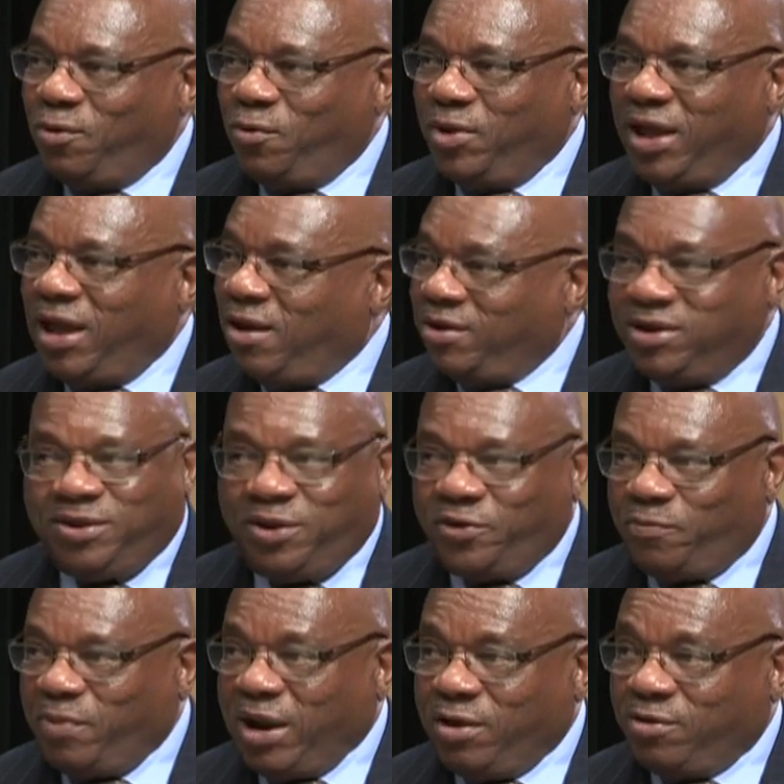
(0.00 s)
How can this
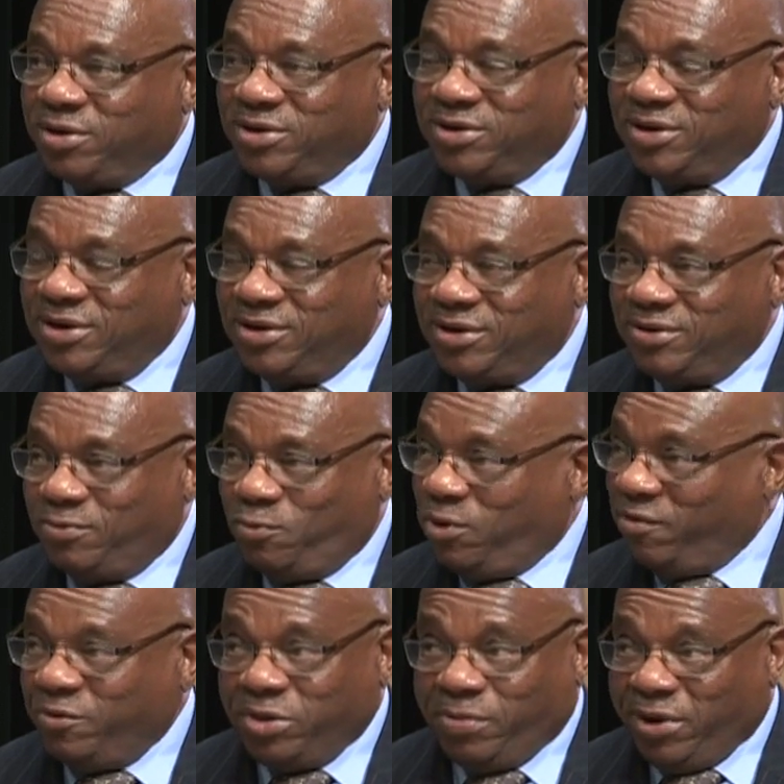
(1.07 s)
parent,
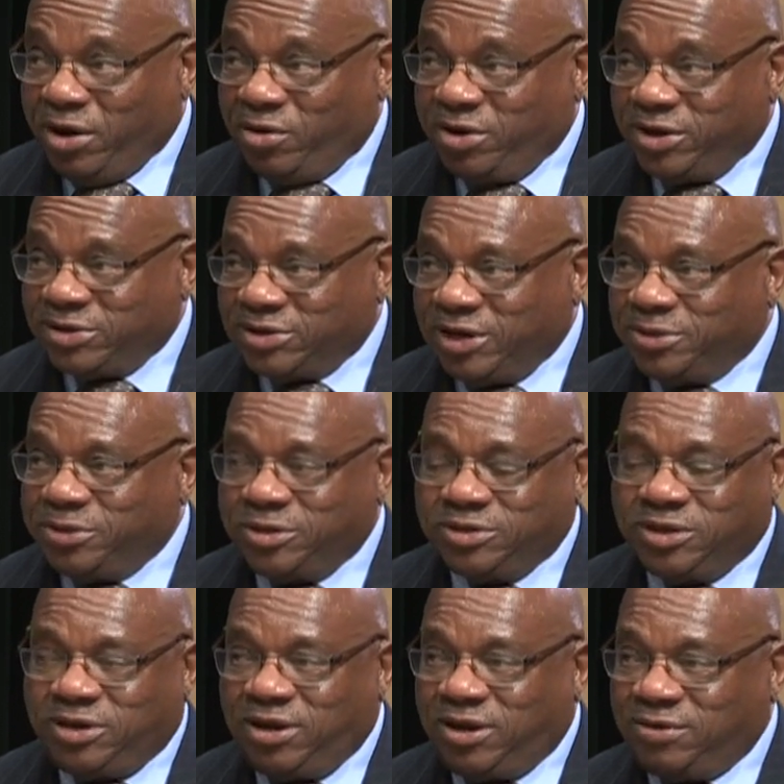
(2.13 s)
wherever the parent is, let this
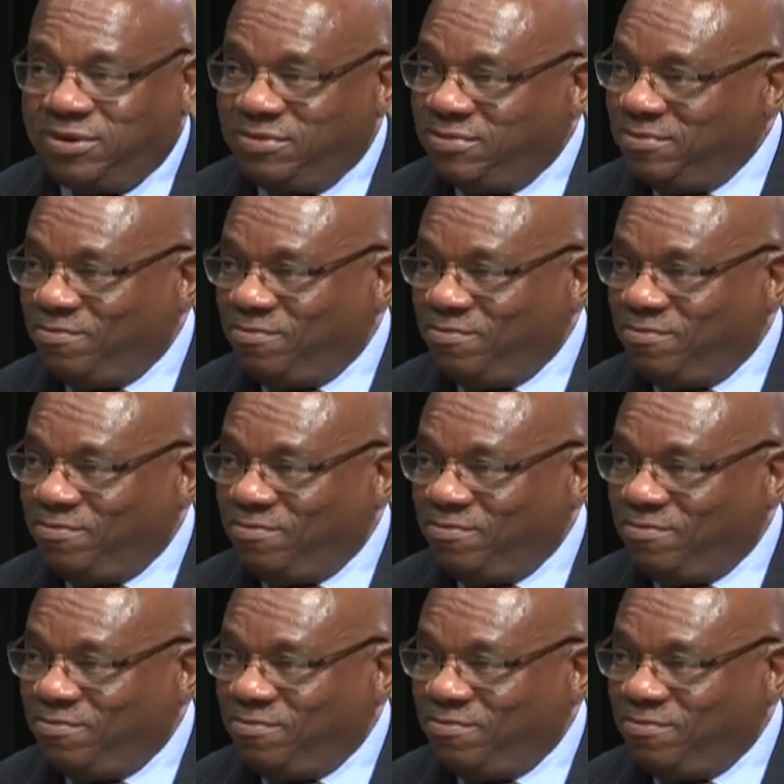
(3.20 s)
kid